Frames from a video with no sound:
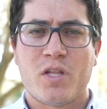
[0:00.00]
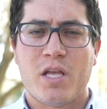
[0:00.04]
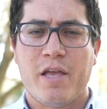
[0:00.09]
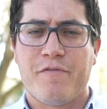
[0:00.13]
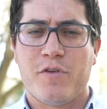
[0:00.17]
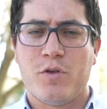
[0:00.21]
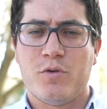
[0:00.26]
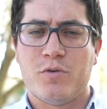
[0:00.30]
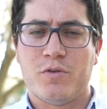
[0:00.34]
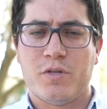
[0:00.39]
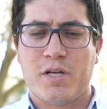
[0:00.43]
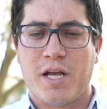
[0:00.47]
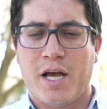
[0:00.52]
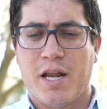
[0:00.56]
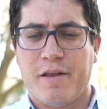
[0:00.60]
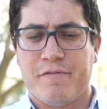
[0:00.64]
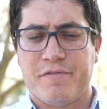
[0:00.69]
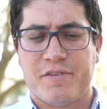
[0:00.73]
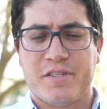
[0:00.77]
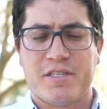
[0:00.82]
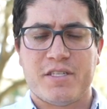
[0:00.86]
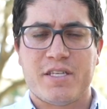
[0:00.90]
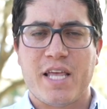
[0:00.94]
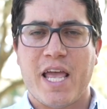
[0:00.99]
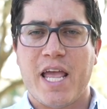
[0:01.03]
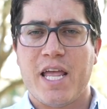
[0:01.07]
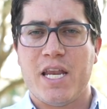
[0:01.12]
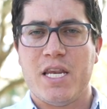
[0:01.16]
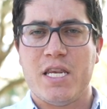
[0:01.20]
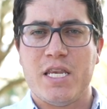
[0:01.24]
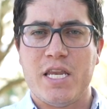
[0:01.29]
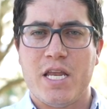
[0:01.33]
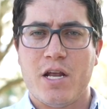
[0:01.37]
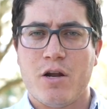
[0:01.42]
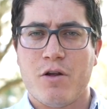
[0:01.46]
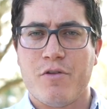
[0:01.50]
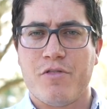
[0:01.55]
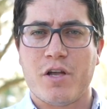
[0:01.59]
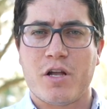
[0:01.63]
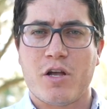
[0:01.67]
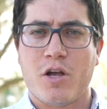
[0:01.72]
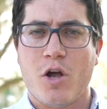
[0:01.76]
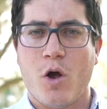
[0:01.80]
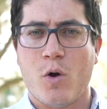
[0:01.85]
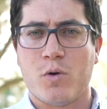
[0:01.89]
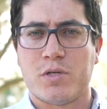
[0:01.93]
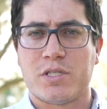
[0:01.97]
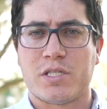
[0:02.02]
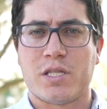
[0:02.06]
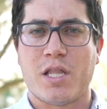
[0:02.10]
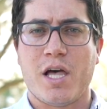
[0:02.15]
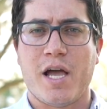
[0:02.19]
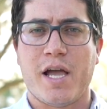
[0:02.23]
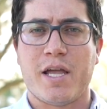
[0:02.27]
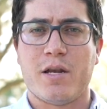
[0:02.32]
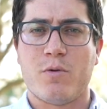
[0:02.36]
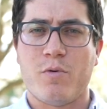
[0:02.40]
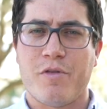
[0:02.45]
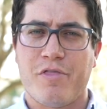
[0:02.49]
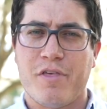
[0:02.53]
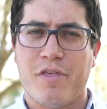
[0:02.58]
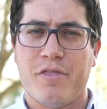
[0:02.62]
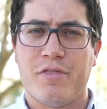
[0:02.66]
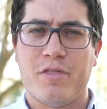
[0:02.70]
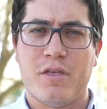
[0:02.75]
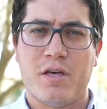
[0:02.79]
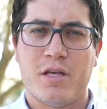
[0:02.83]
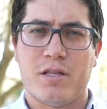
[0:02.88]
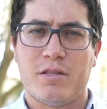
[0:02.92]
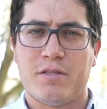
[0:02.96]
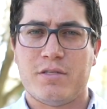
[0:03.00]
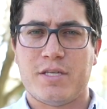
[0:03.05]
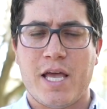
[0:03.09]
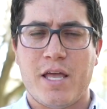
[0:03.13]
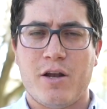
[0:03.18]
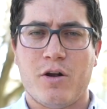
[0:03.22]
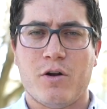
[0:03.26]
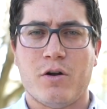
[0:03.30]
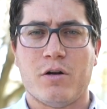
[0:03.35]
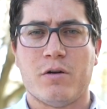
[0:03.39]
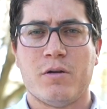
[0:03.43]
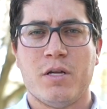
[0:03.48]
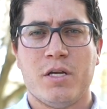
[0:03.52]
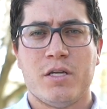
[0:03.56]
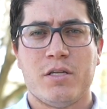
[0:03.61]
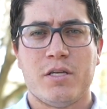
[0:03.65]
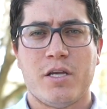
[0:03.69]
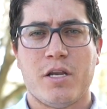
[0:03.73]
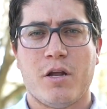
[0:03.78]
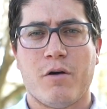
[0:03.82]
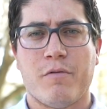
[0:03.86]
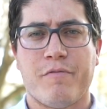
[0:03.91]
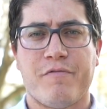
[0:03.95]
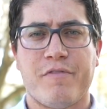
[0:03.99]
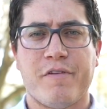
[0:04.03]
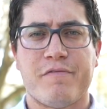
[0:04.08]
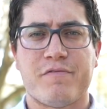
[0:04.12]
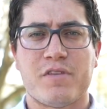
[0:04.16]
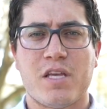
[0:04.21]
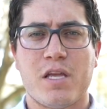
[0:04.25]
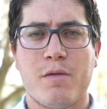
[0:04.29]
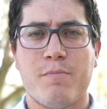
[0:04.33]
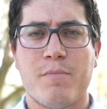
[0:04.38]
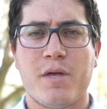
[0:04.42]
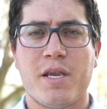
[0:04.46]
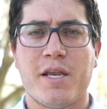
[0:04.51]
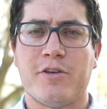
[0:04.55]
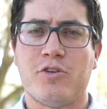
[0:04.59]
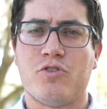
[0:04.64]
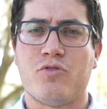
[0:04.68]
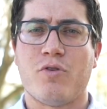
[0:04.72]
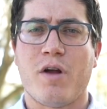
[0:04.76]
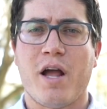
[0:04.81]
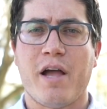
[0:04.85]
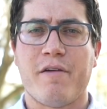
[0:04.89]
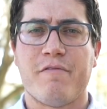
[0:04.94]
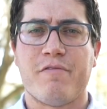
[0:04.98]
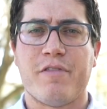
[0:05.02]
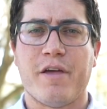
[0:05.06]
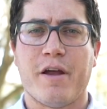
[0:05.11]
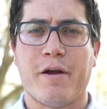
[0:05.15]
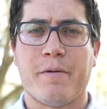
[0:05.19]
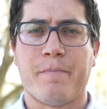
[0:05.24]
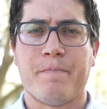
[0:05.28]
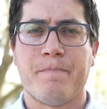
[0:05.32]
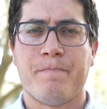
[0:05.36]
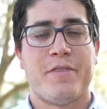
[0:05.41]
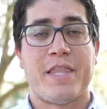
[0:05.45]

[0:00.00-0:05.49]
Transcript: if you kind of stay near the coastline within the 10 or, you know, 15 minute drive there.